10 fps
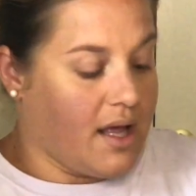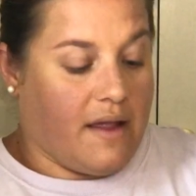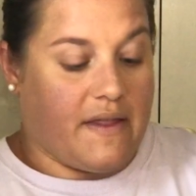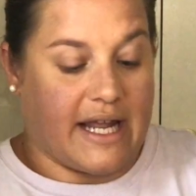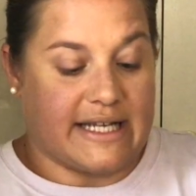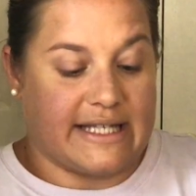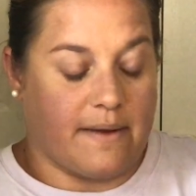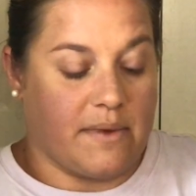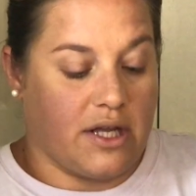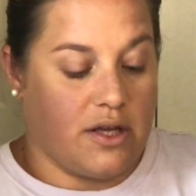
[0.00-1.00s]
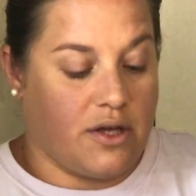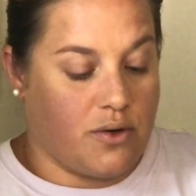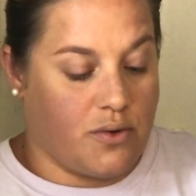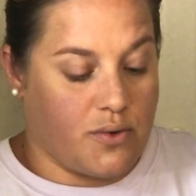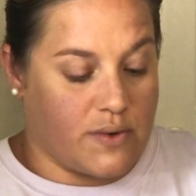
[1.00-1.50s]
The next thing I'm gonna
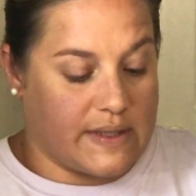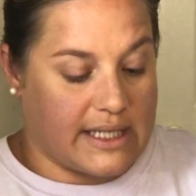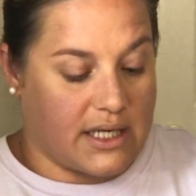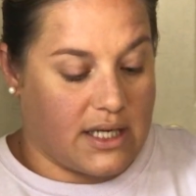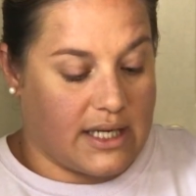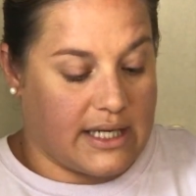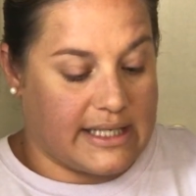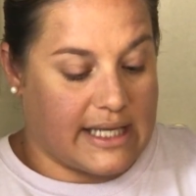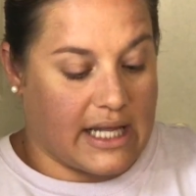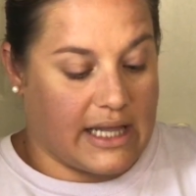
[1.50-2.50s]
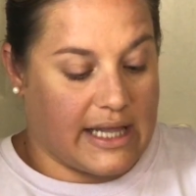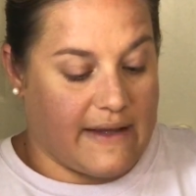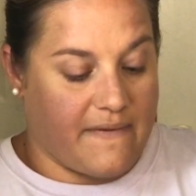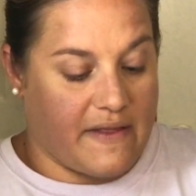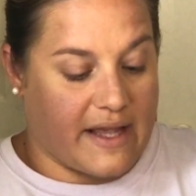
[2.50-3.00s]
use is
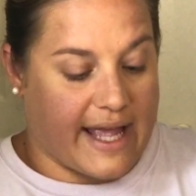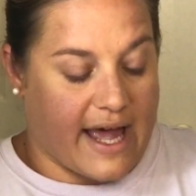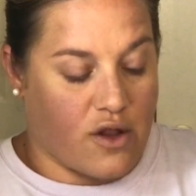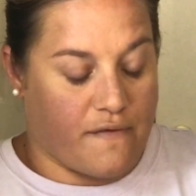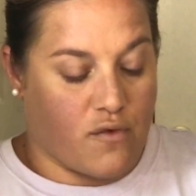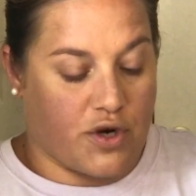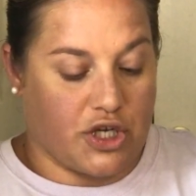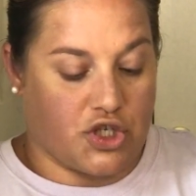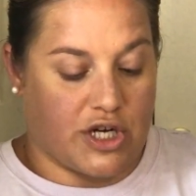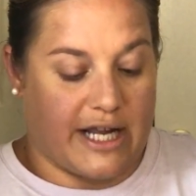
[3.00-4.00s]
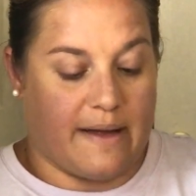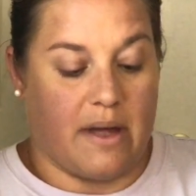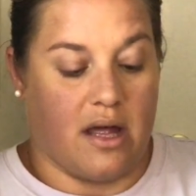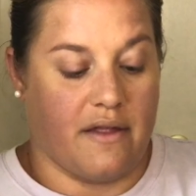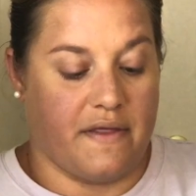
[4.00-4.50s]
Livin' the California
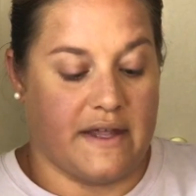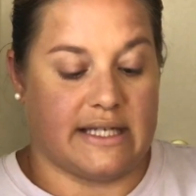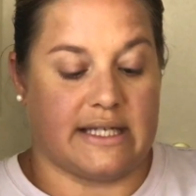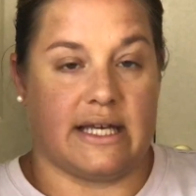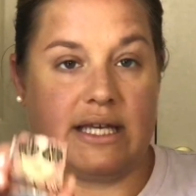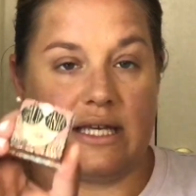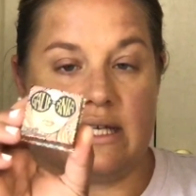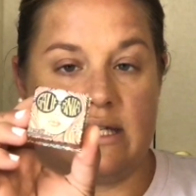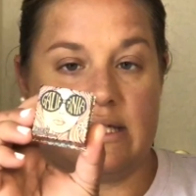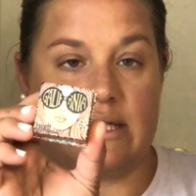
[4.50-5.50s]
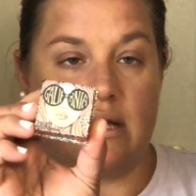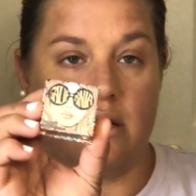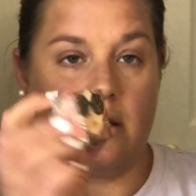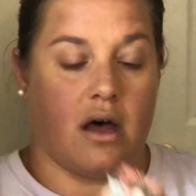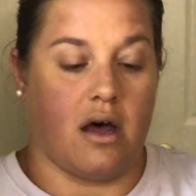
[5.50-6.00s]
Dream. This is
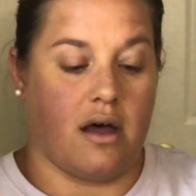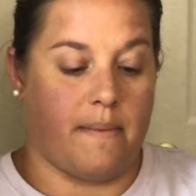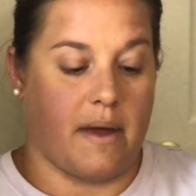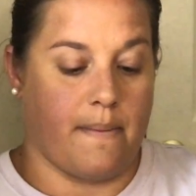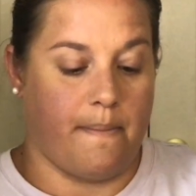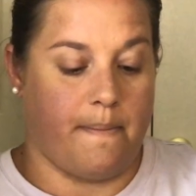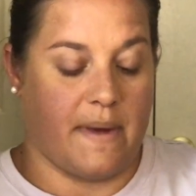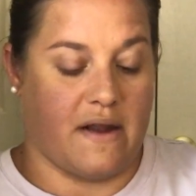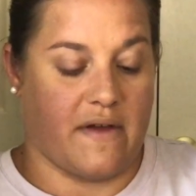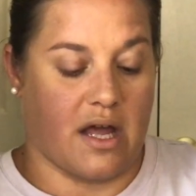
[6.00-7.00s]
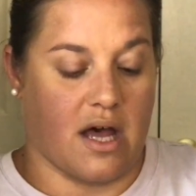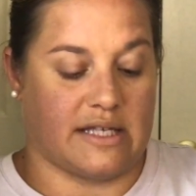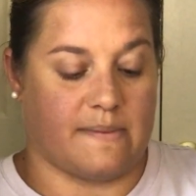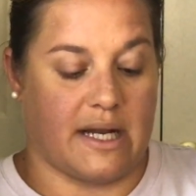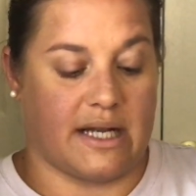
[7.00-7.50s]
Benefit
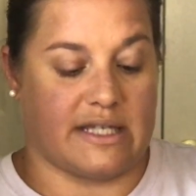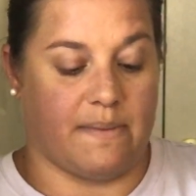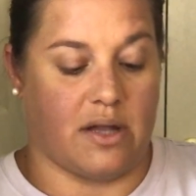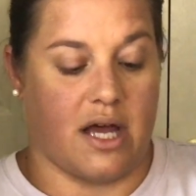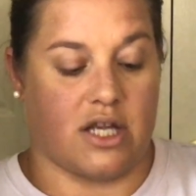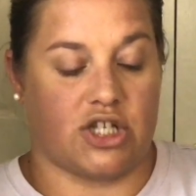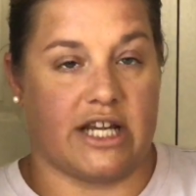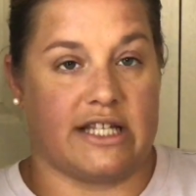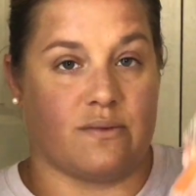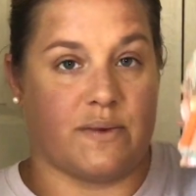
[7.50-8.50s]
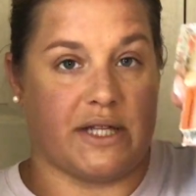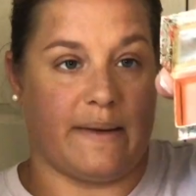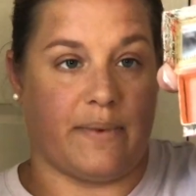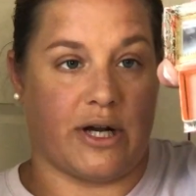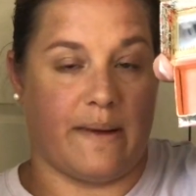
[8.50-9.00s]
Cosmetics blush. It's a really
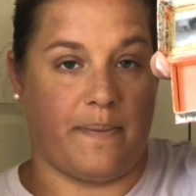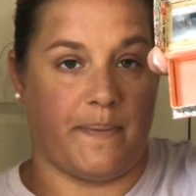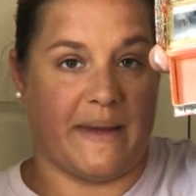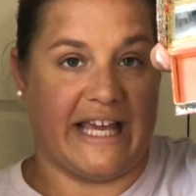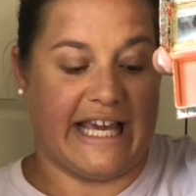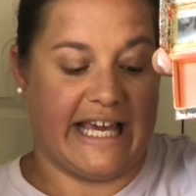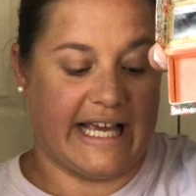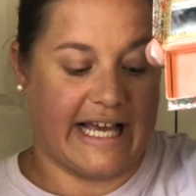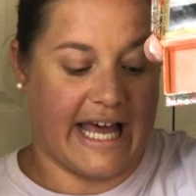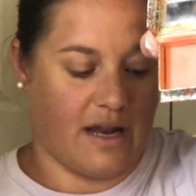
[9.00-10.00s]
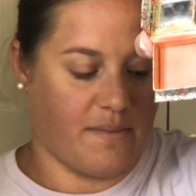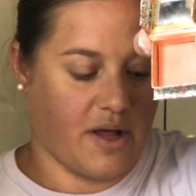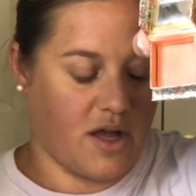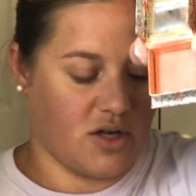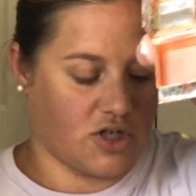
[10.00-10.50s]
pretty pinky kind of
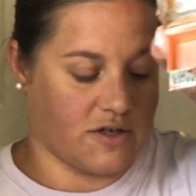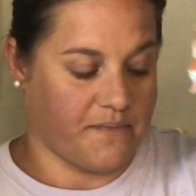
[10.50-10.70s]
blush.